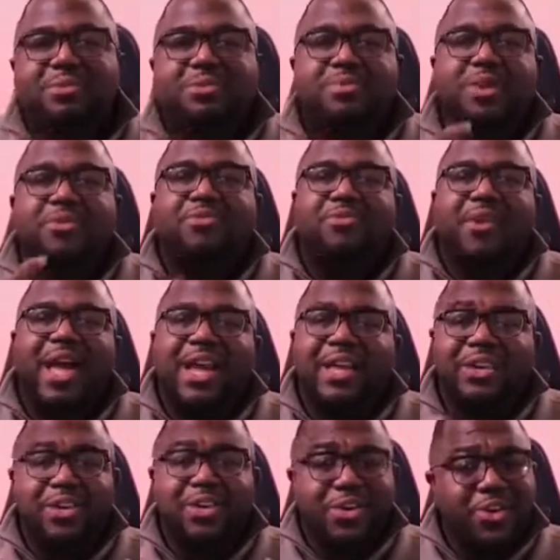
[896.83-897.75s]
helps me
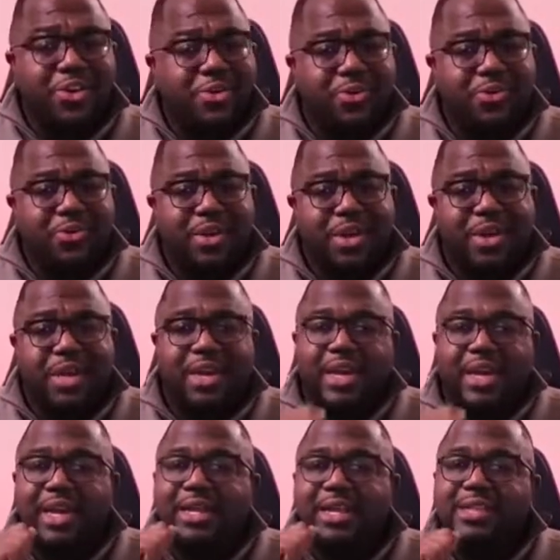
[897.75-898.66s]
find new,
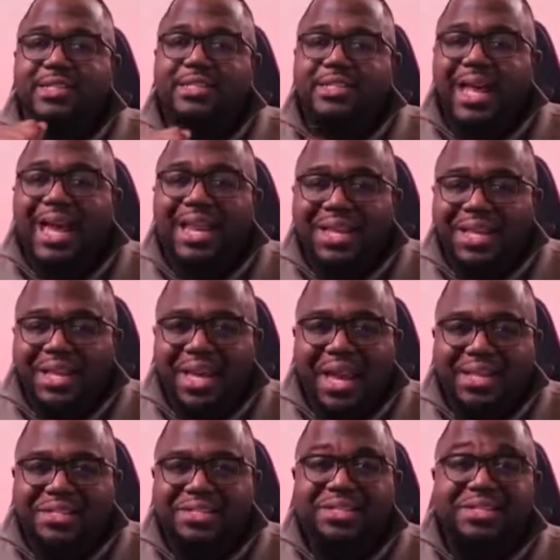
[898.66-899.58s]
an
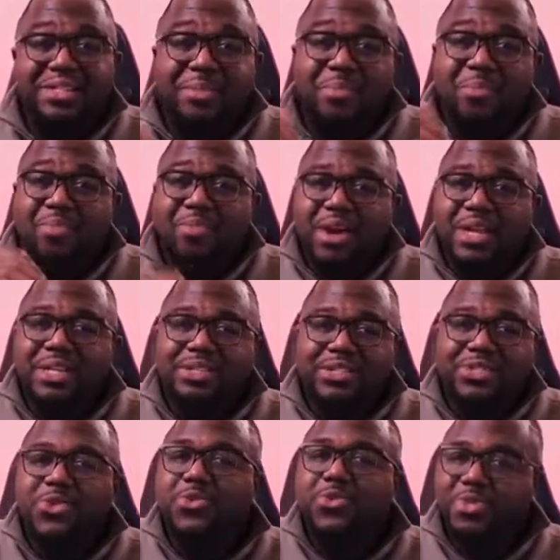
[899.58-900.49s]
exciting guest to
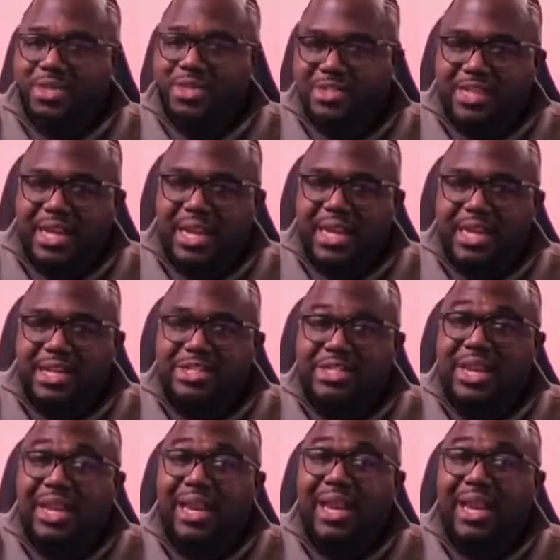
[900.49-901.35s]
bring to the stage